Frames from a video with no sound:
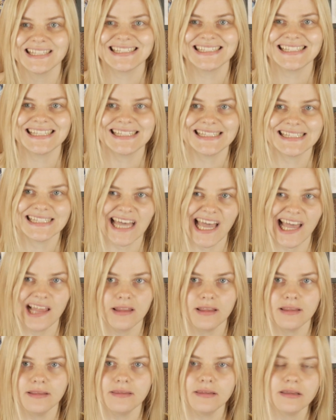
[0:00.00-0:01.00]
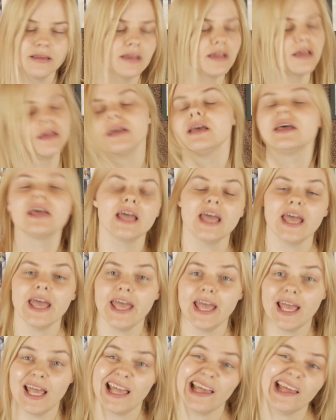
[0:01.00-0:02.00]
sit silent
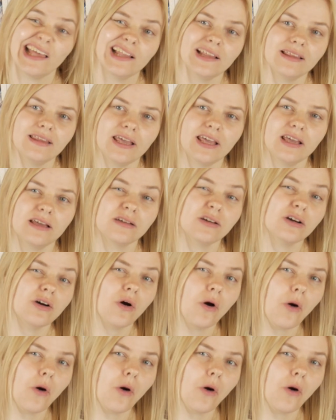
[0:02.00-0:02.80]
and they